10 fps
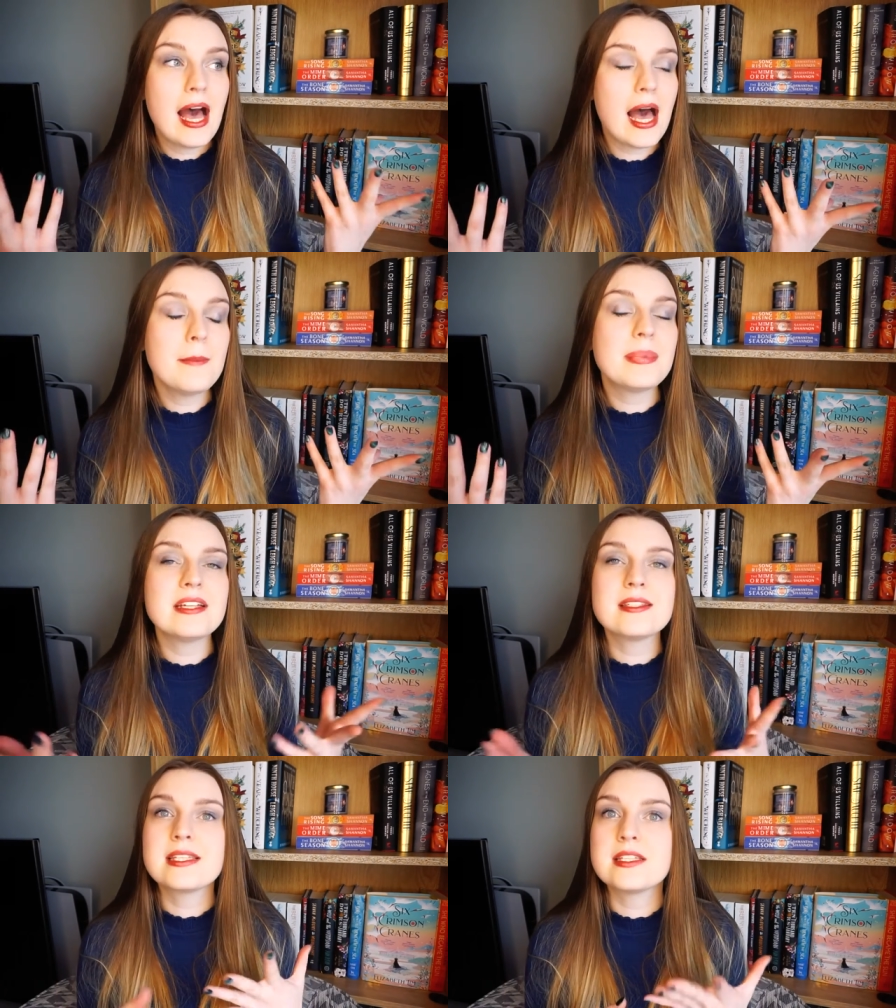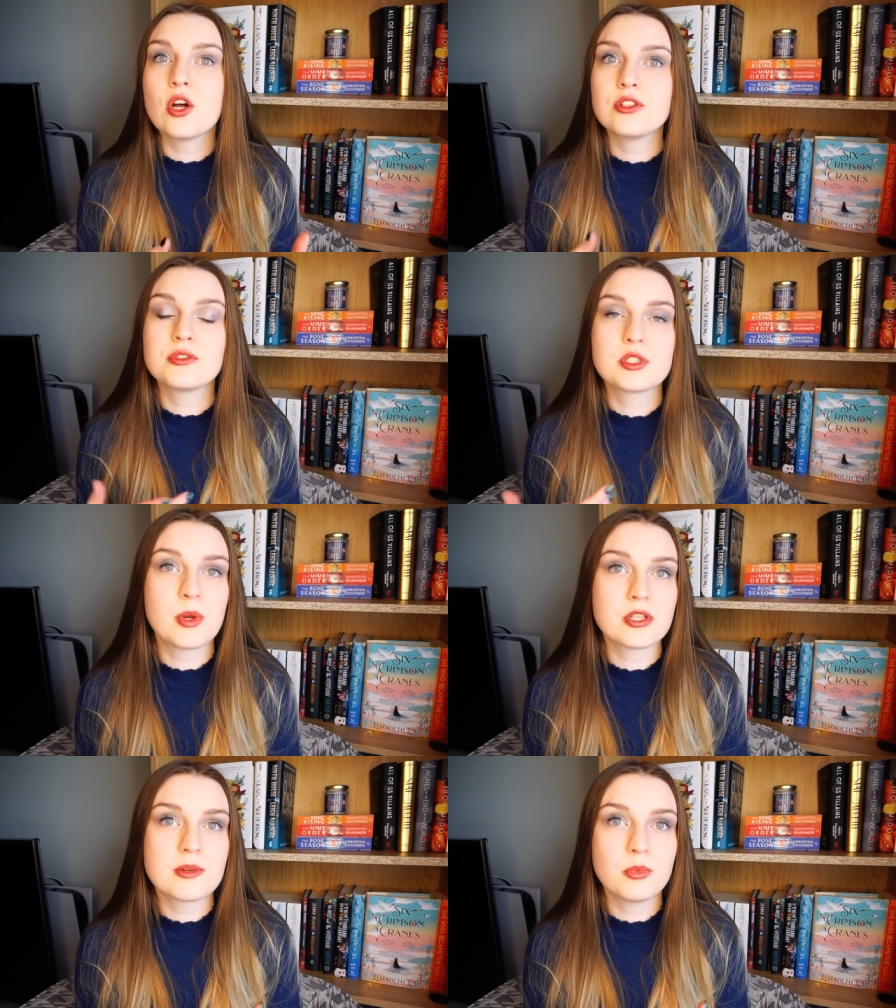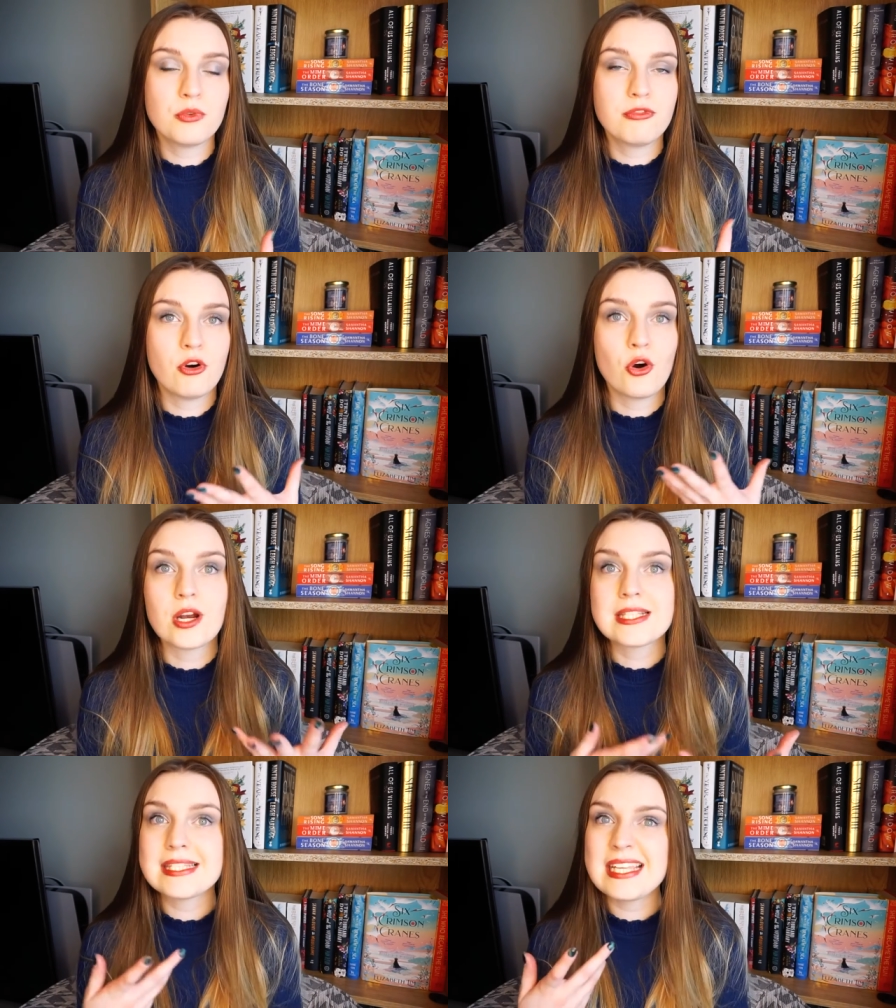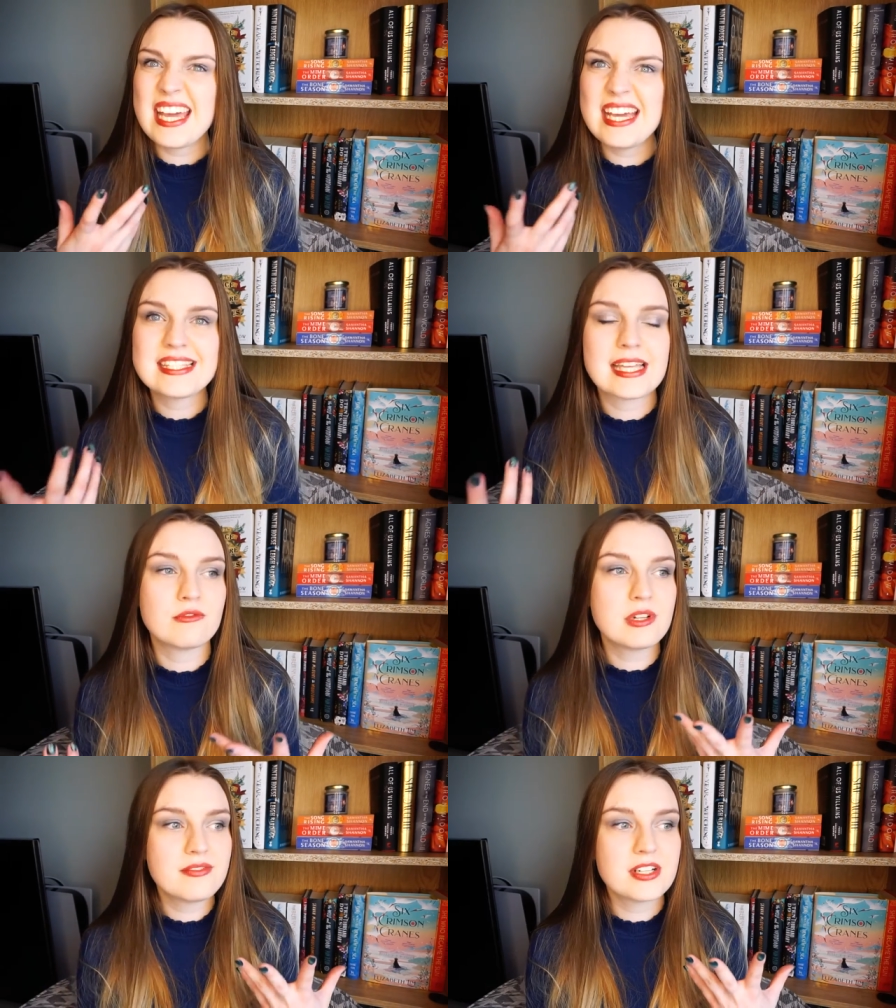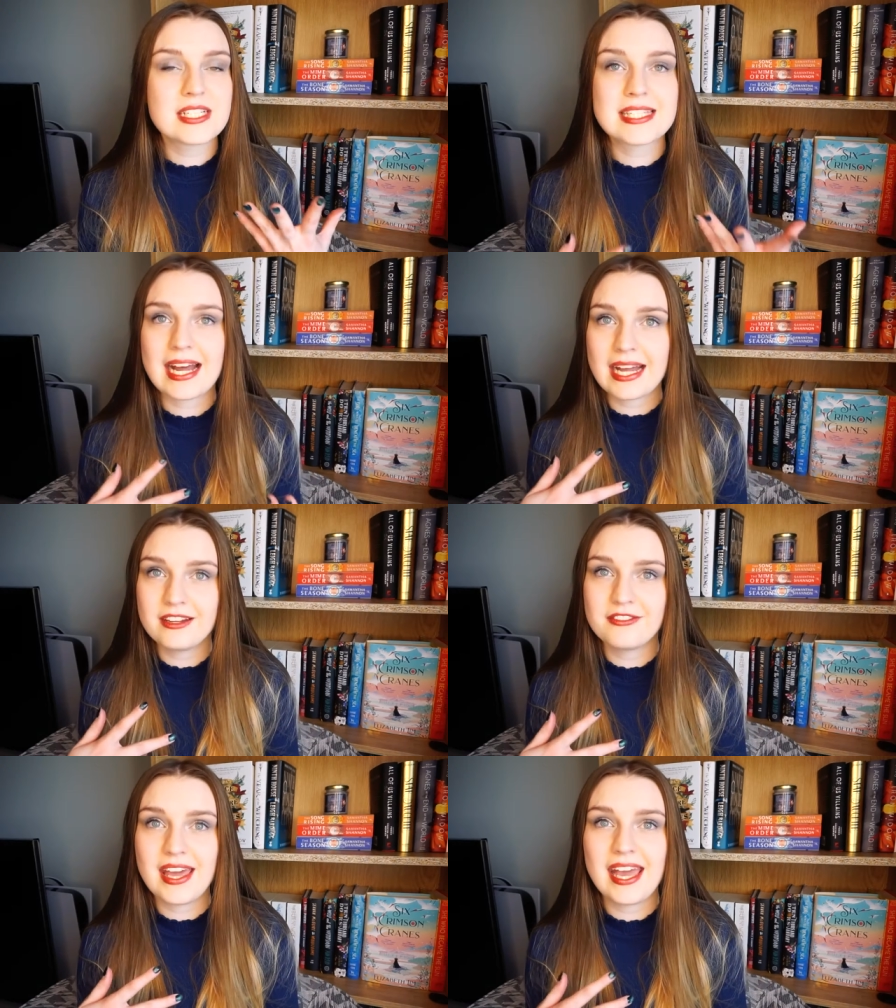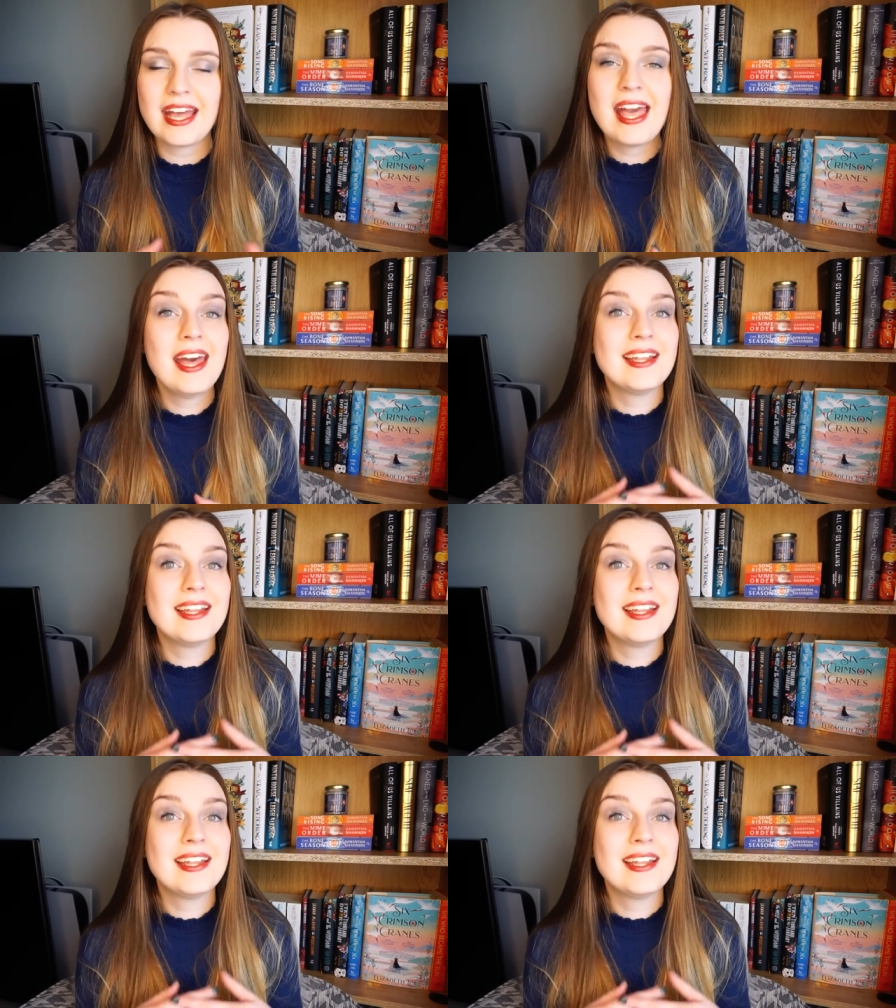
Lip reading: happens. He's also responsible for seas and rivers, that kind of thing.